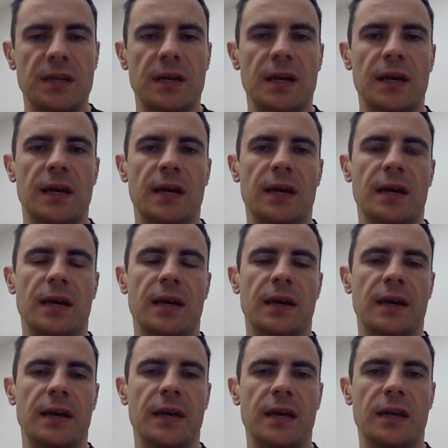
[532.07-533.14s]

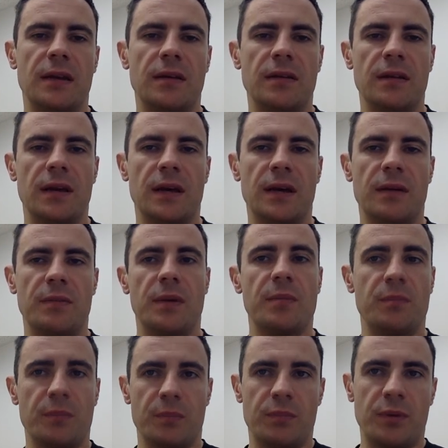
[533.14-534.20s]
in
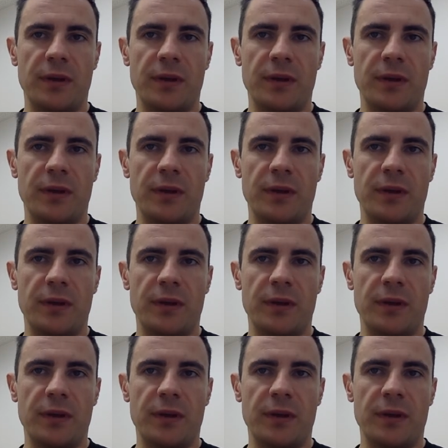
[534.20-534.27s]
a